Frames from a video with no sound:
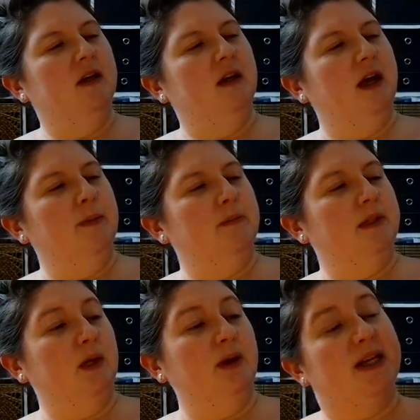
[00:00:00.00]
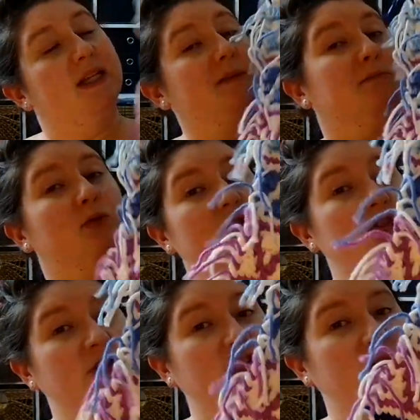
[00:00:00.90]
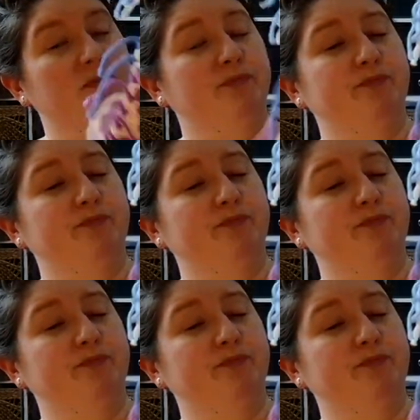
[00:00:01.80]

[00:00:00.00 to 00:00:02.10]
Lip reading: It's quite a simple construction,